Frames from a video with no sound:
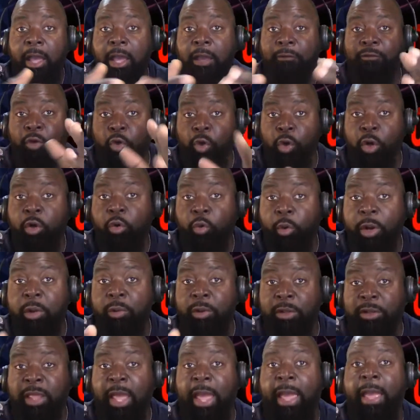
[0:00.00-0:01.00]
If you agree
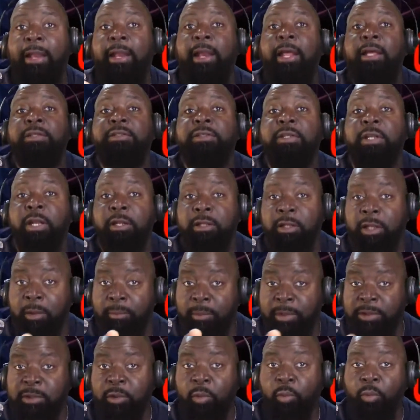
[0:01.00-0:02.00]
with that, let's
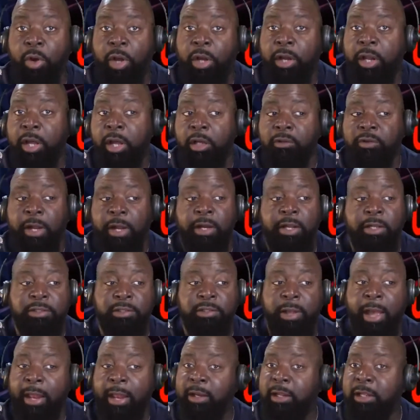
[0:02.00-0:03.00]
give me some 100. I need
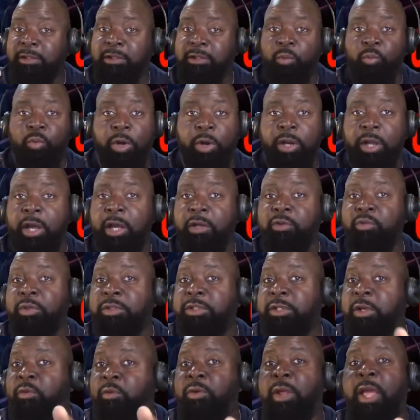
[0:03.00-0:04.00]
some
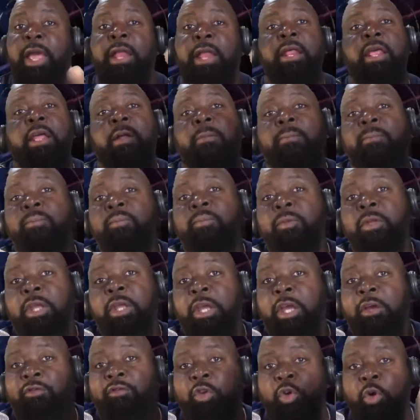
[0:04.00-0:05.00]
100s on that.
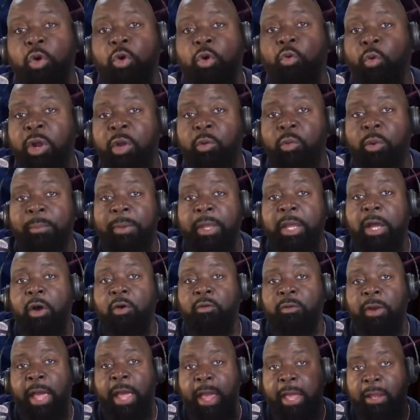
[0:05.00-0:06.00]
If you agree with me
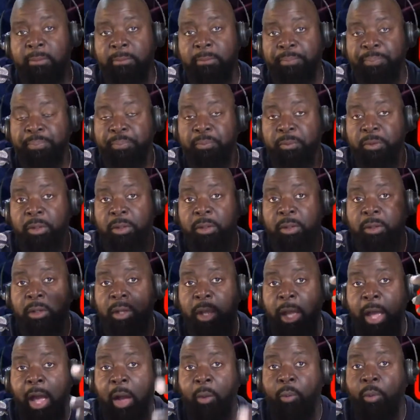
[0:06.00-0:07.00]
on that,
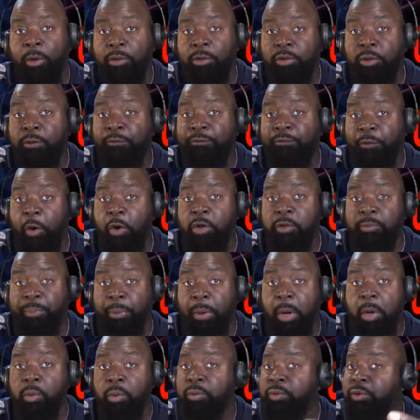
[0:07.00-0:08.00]
I want you to first,
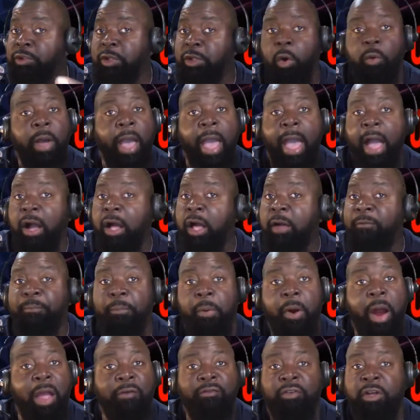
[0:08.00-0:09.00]
bro, don't have
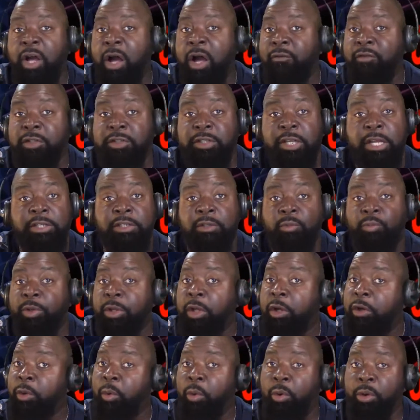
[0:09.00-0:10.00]
private conversations
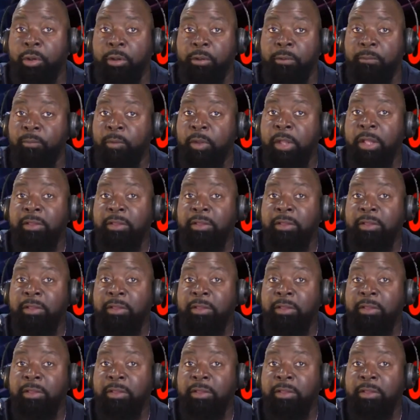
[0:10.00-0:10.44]
with her daughter.